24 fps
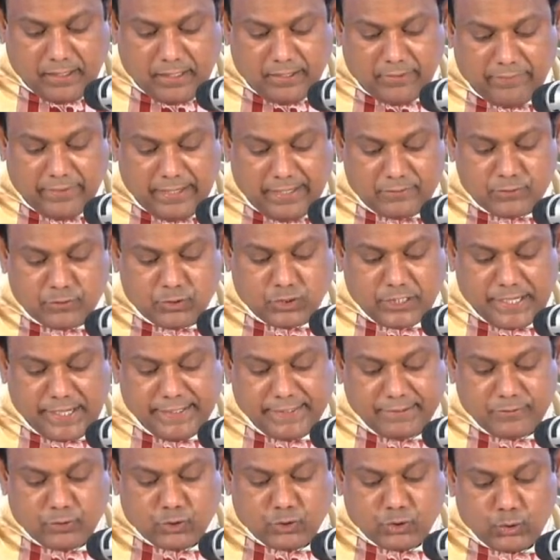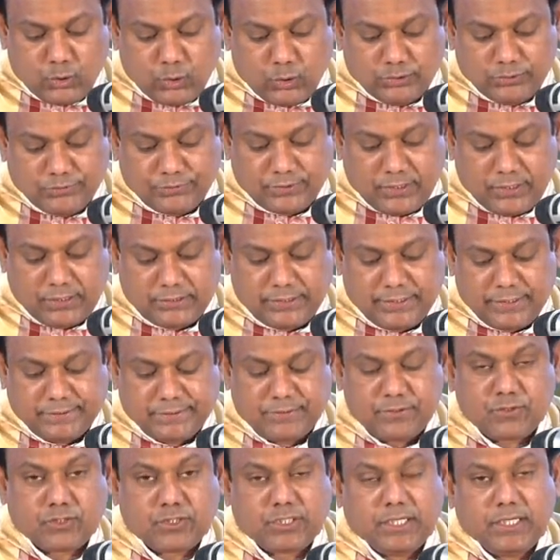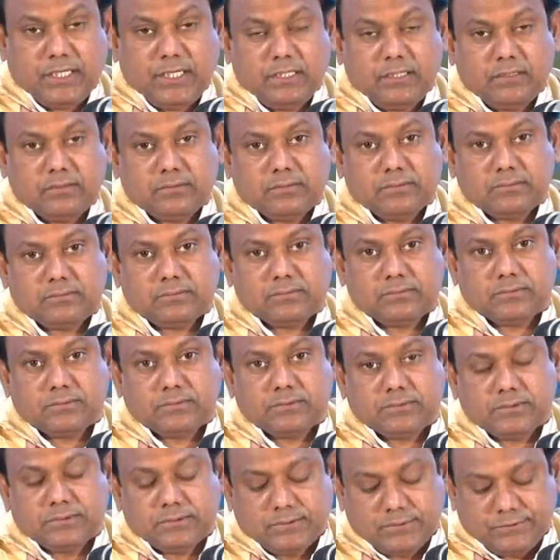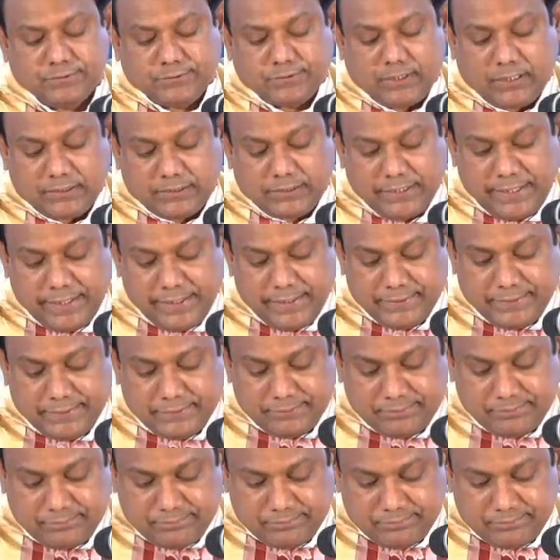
We have saints known for their zeal, for their